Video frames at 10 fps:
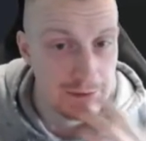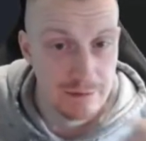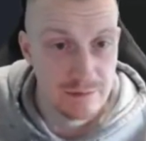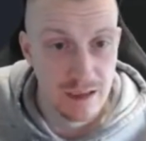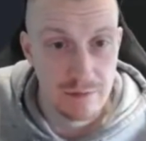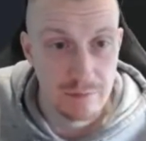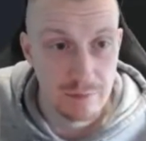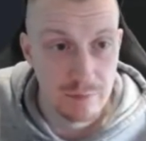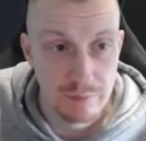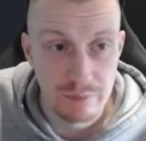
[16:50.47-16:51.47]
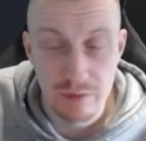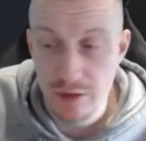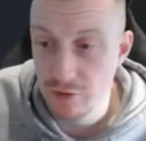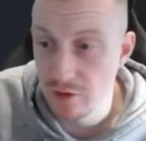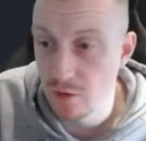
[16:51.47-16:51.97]
could
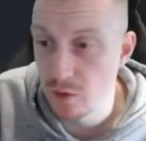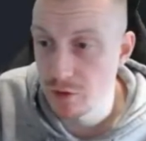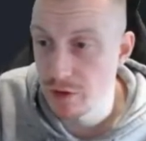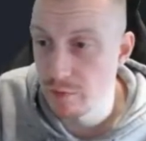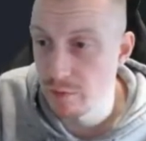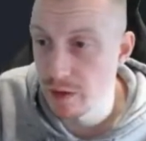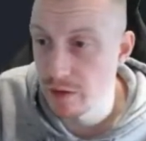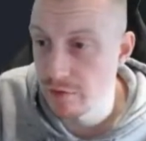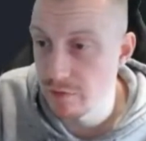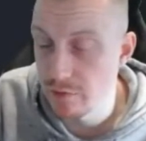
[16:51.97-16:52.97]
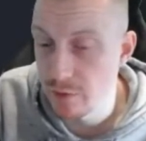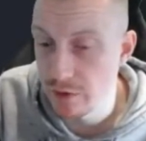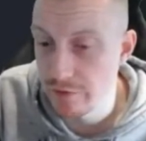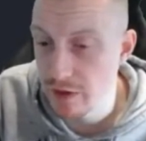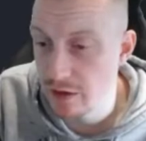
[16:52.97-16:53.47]
literally go watch them play from way in
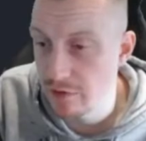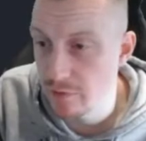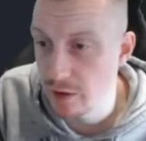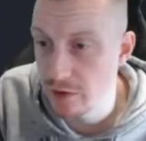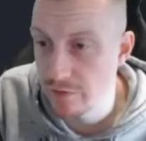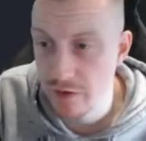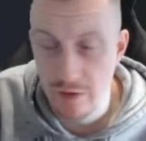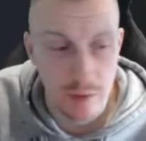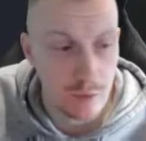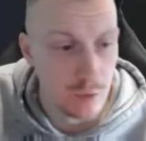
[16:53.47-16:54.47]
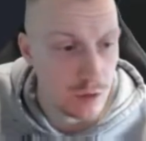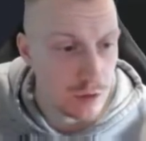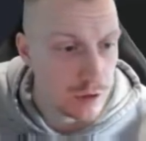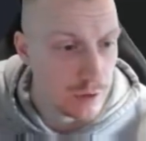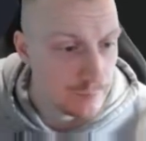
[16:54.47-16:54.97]
a 5-minute
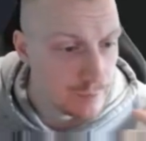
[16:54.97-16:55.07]
walk.